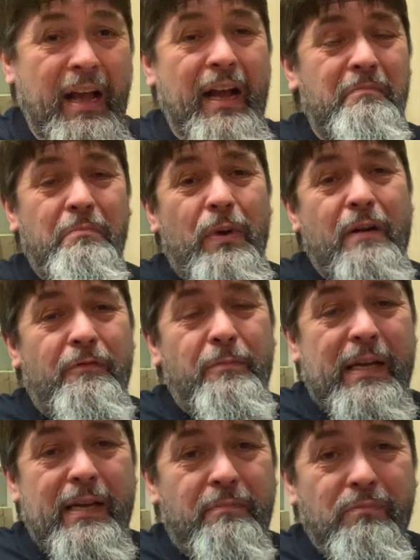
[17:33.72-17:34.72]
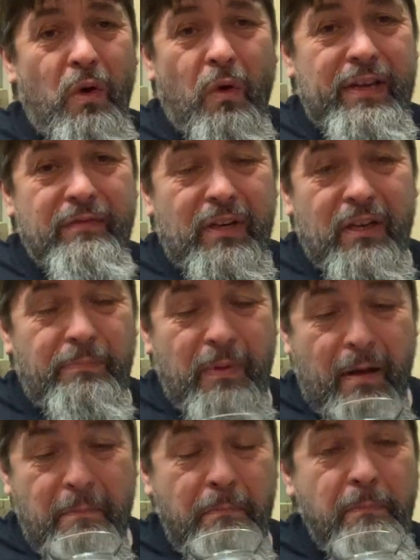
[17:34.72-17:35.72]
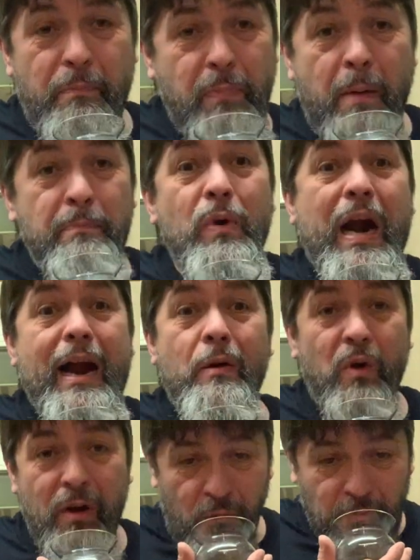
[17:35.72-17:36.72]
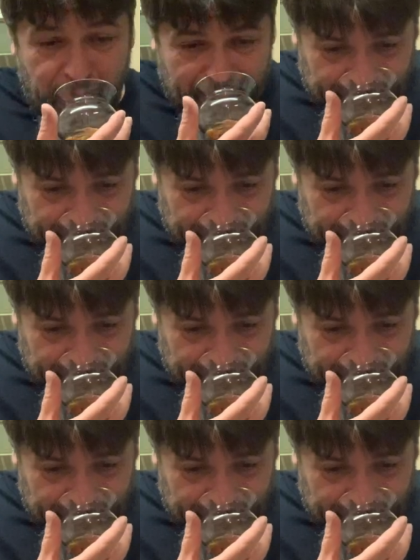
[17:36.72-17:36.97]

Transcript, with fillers: And preferably not even a, a, a brow would be